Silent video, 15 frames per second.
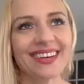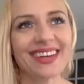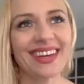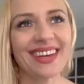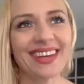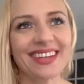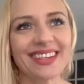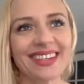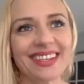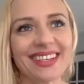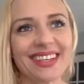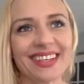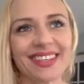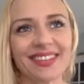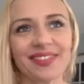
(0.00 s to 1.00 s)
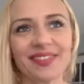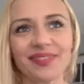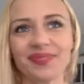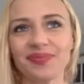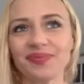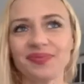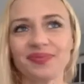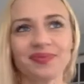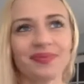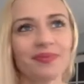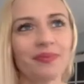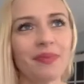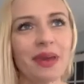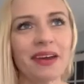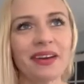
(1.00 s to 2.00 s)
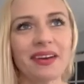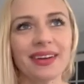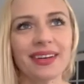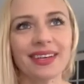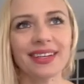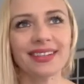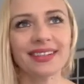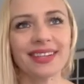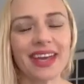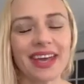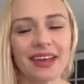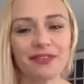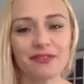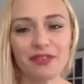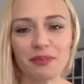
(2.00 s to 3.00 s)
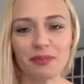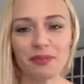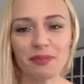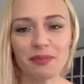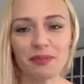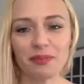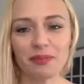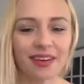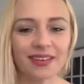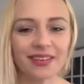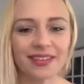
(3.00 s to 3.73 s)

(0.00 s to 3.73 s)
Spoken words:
and married a head football coach.